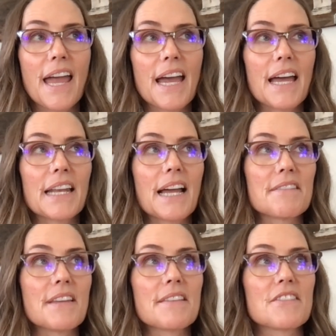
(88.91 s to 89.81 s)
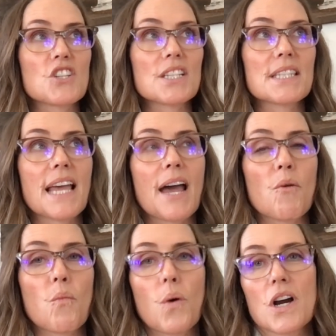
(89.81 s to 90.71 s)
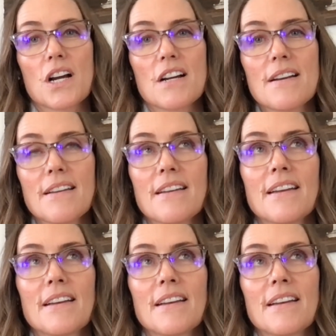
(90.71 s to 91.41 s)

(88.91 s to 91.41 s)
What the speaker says: And I think just that word